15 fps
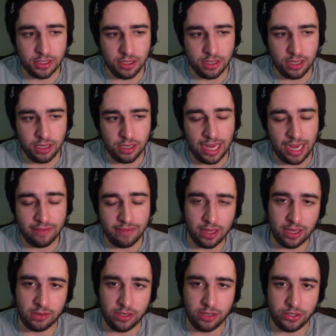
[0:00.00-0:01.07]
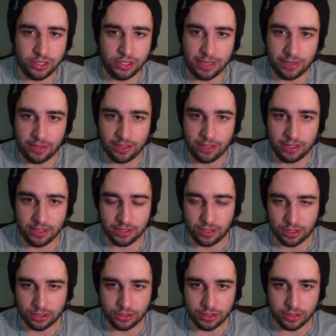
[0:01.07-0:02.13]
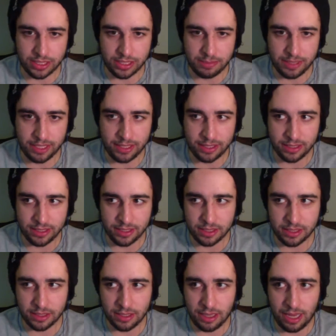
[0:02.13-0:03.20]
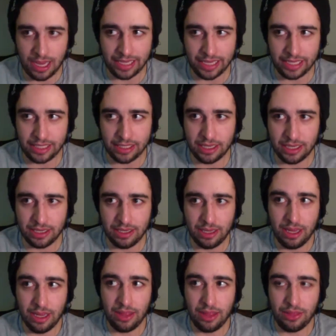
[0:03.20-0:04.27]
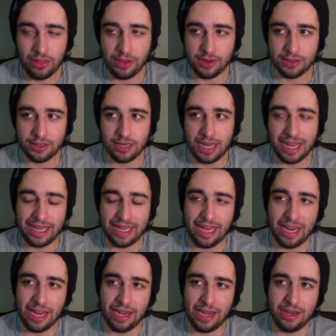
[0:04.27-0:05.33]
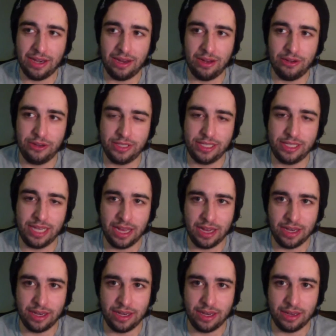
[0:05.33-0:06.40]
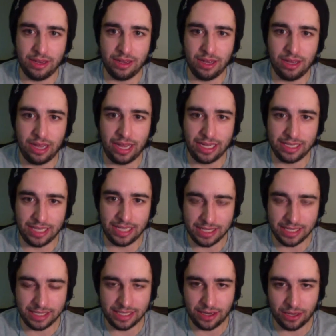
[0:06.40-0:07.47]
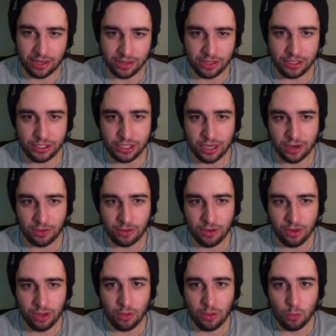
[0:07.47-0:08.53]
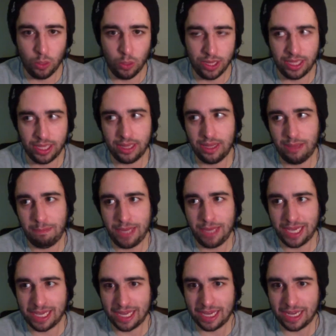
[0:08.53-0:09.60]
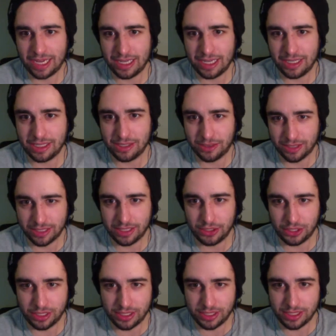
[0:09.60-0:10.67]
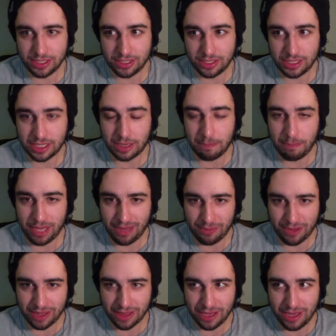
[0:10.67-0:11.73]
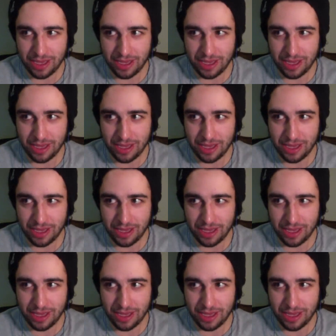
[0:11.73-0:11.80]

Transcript: I have a lot of questions about this song choice, because I can't understand a contestant on the show willingly picking a song such as this to compete with.